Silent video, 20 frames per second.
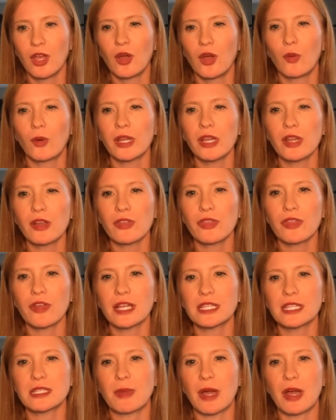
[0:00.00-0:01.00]
What are your
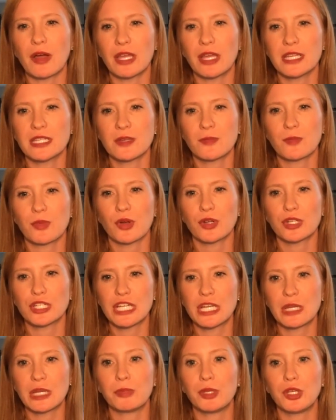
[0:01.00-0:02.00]
thoughts about his
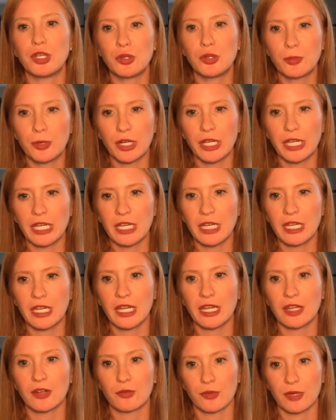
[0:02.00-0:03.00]
approaching puberty
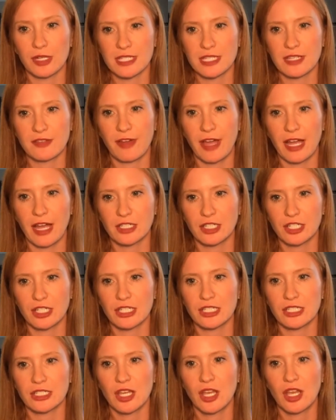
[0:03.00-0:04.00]
and risk
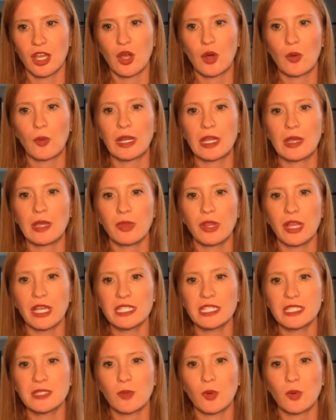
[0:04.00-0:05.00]
factors? When he mm-hmm.
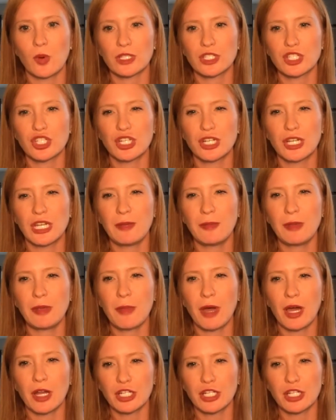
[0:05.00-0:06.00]
plays sports, should he be
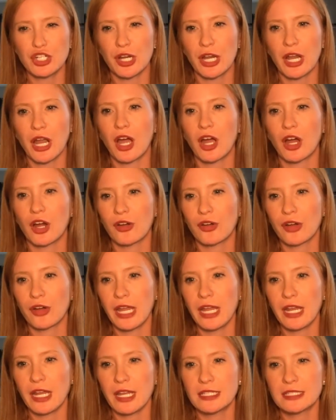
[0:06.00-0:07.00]
monitoring heart
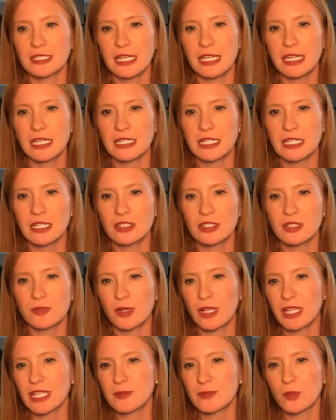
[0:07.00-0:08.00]
rate as he continues to
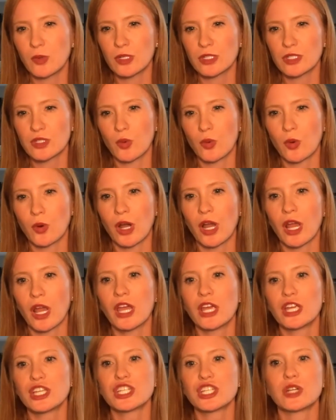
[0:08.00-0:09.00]
play sports, or
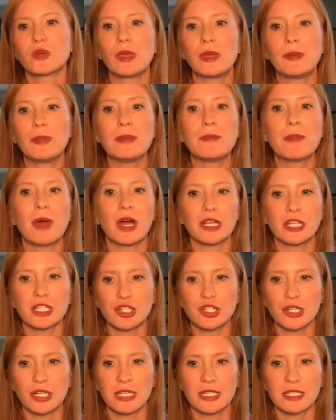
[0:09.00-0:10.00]
should we be
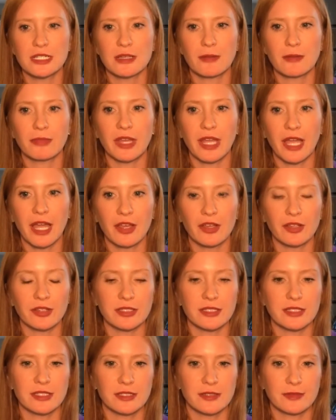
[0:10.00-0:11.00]
monitoring something
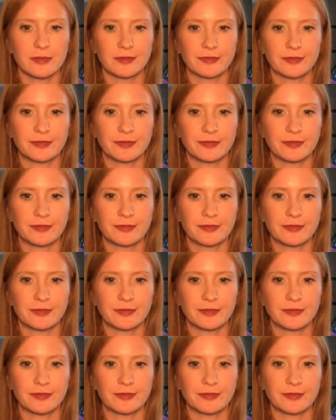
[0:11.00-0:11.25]
else?